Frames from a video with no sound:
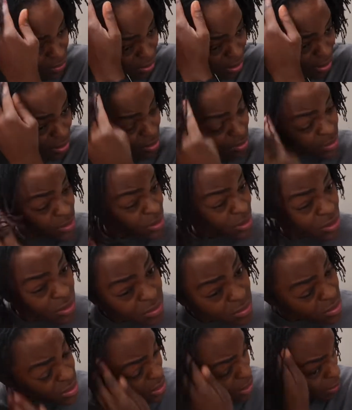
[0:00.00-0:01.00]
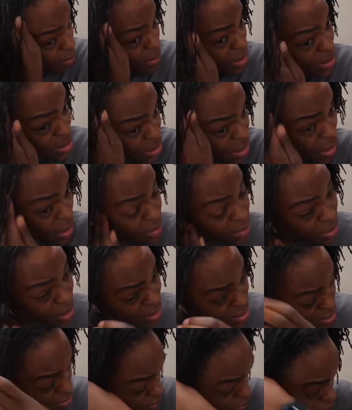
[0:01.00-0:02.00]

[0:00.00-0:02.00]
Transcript: what I usually do is get my scalp nice and